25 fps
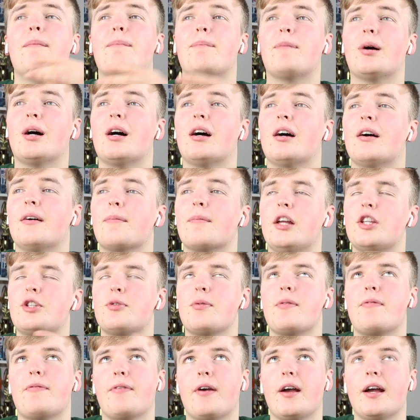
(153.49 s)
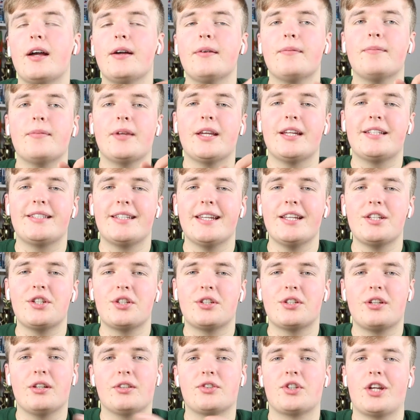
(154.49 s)
But to be fair, he did
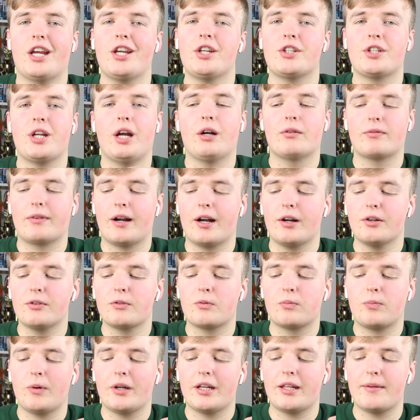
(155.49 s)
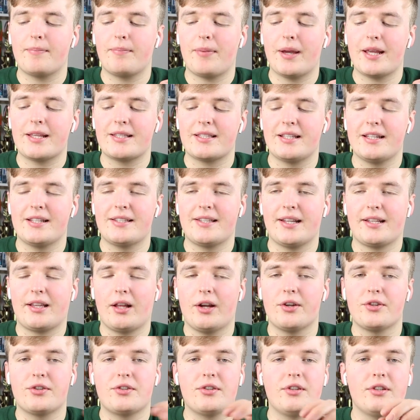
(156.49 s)
change that around when he basically said
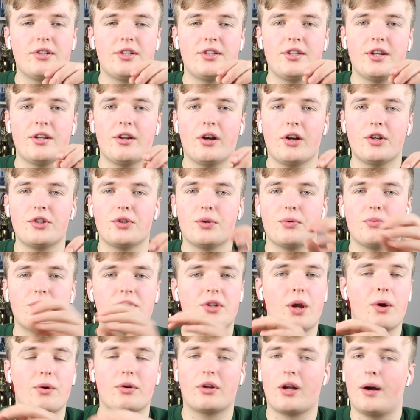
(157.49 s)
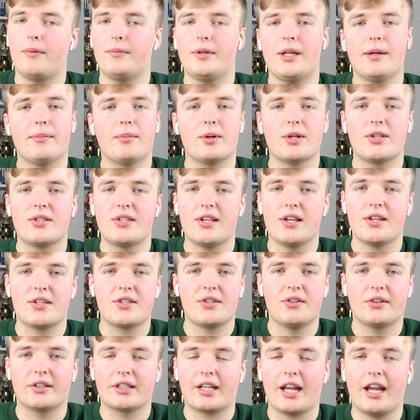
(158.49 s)
like to Nigel, don't come near my
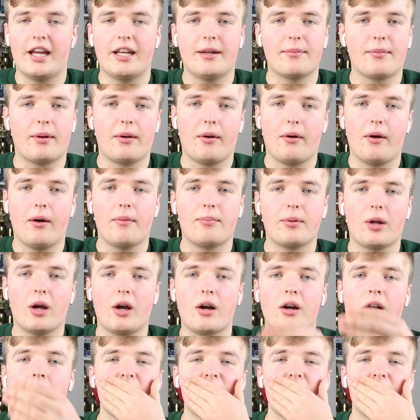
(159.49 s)
sister again, blah, blah, blah.